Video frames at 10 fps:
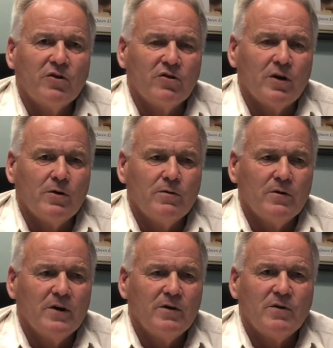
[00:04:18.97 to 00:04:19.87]
So
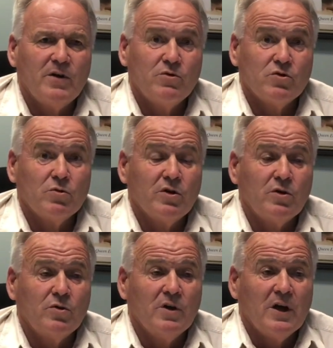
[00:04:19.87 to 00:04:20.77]
it was a really
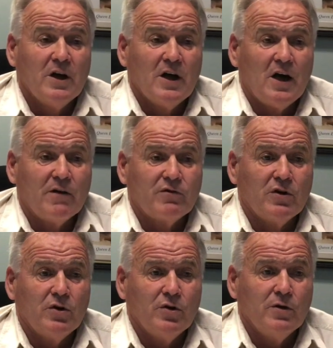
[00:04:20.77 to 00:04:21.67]
good
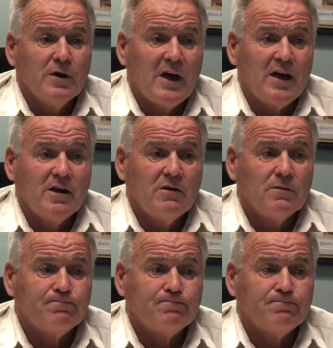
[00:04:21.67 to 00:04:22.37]
afternoon, and